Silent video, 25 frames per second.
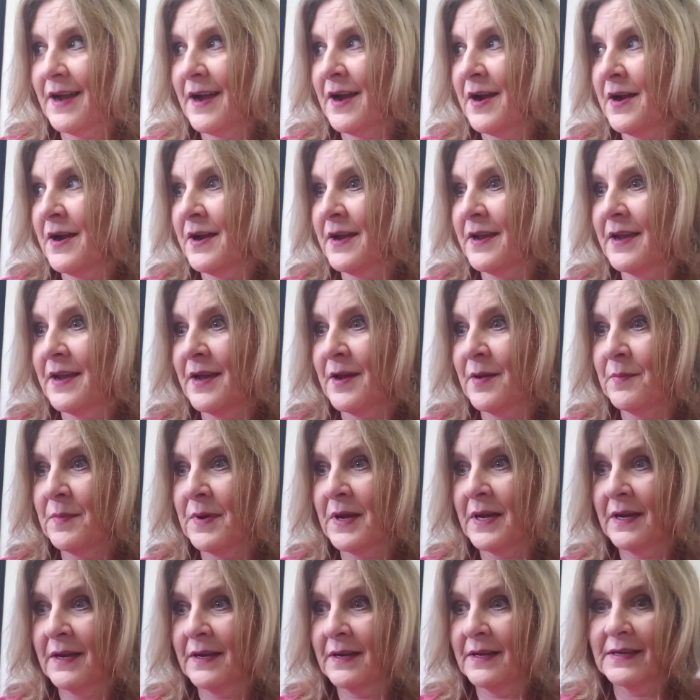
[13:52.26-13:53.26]
I am
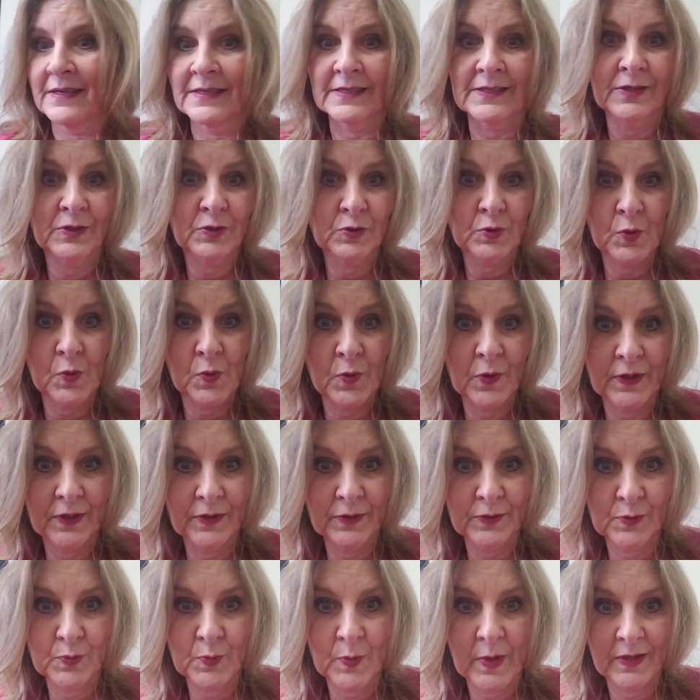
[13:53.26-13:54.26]
an essential
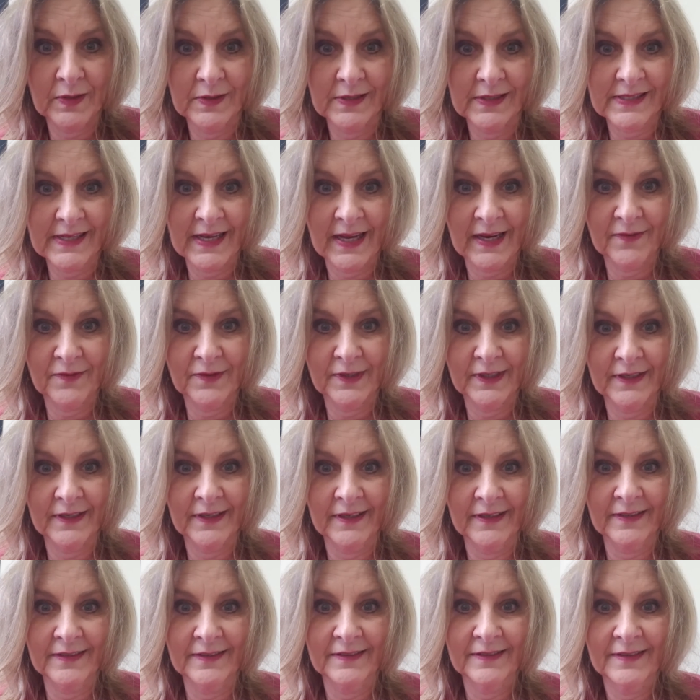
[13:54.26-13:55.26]
oils wellness
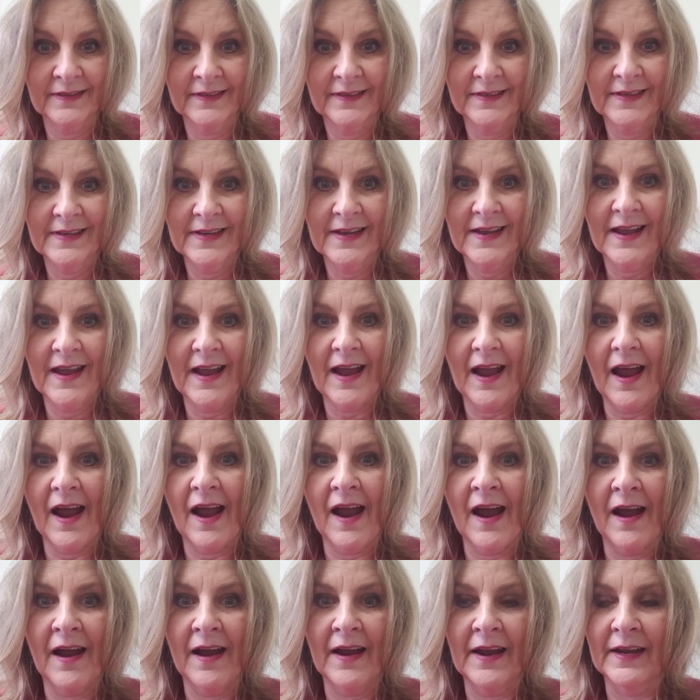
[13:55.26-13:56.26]
advocate.
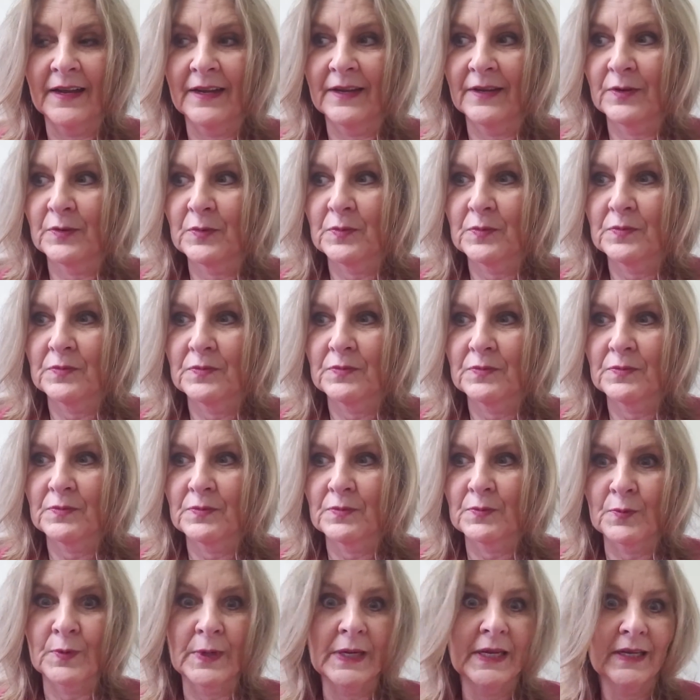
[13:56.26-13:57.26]
I
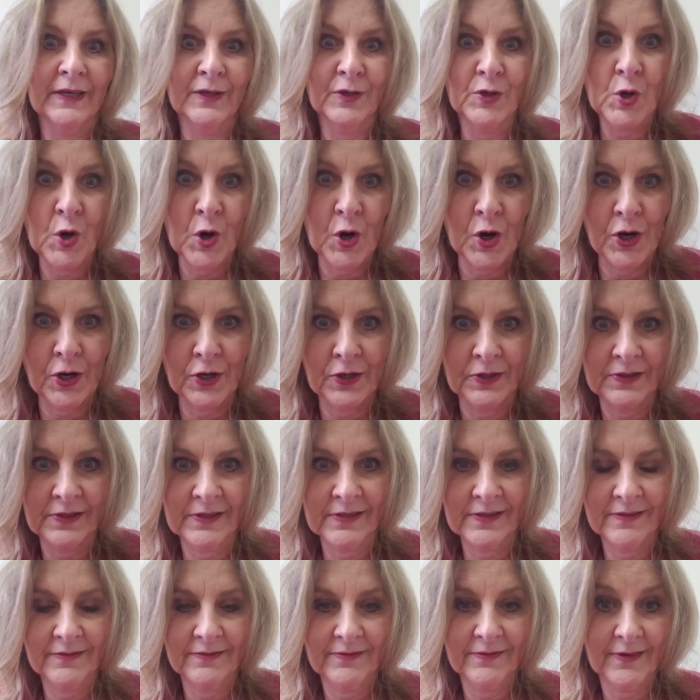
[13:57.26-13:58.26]
read
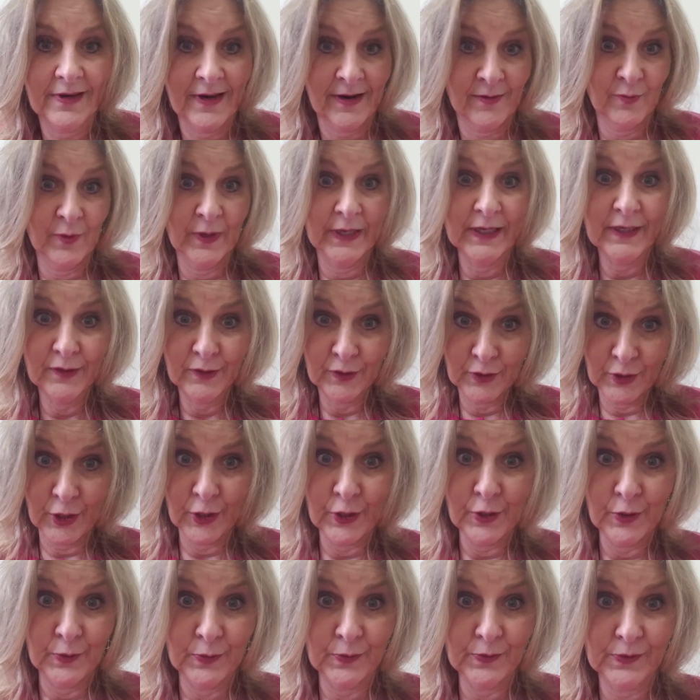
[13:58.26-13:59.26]
cards. I read
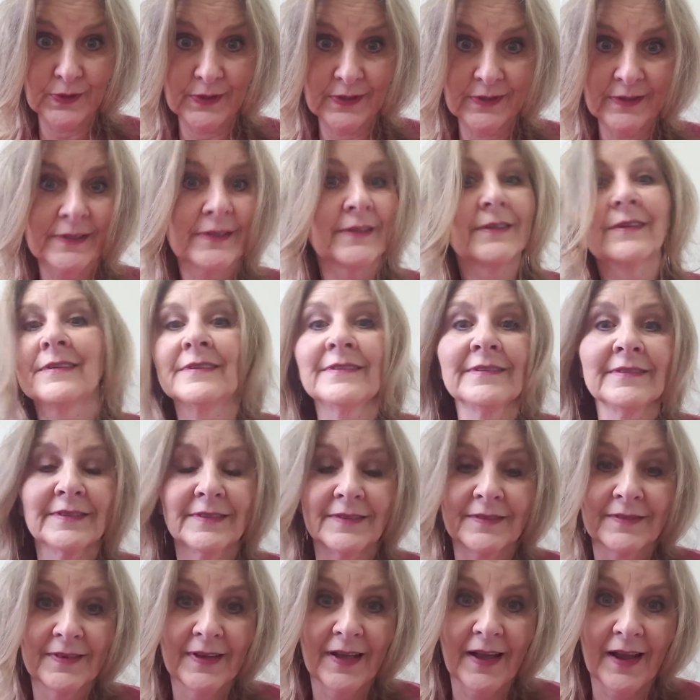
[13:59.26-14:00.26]
toes.
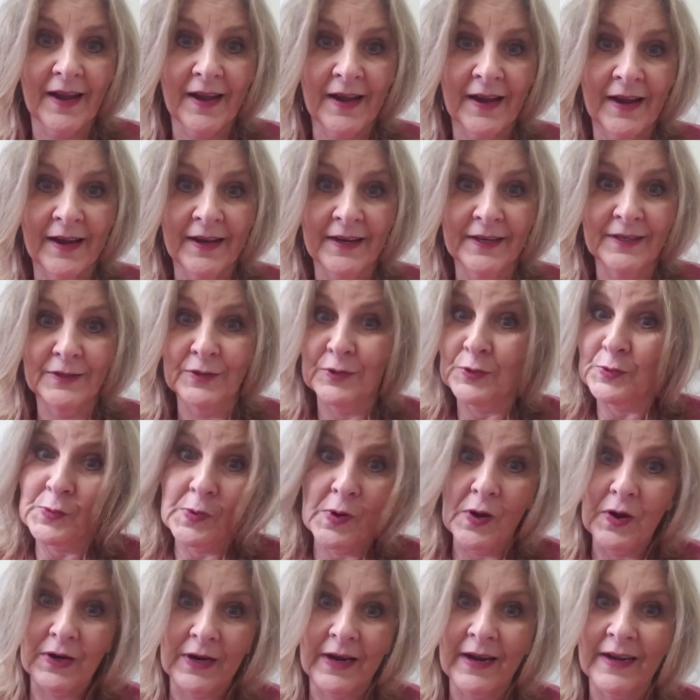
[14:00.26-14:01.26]
I do
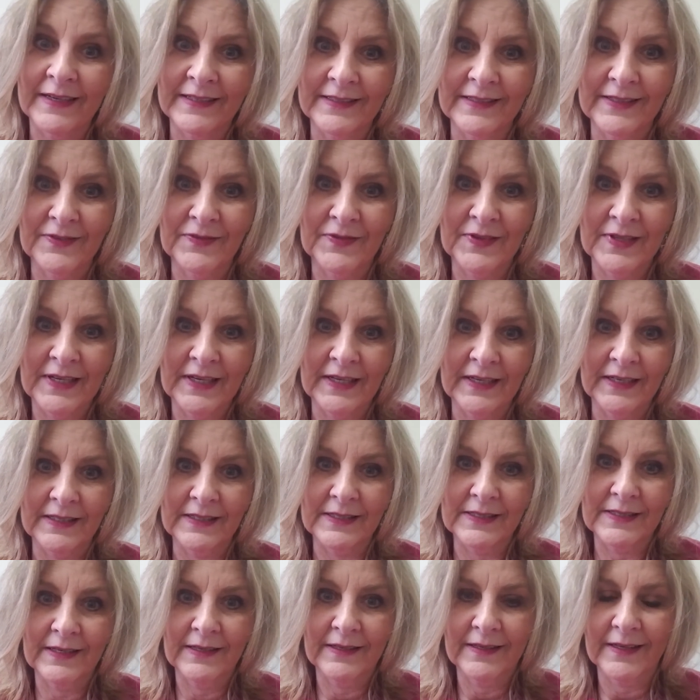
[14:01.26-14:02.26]
all kinds of
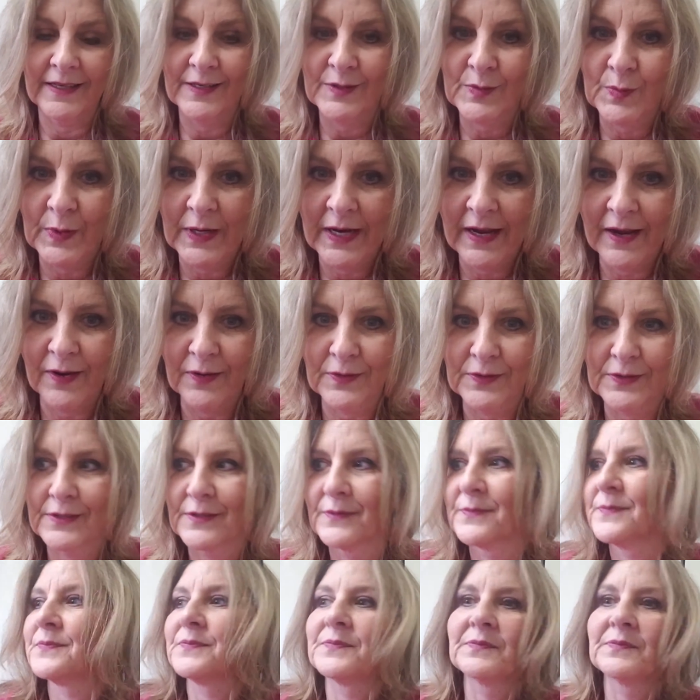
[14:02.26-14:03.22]
things. Guess what else?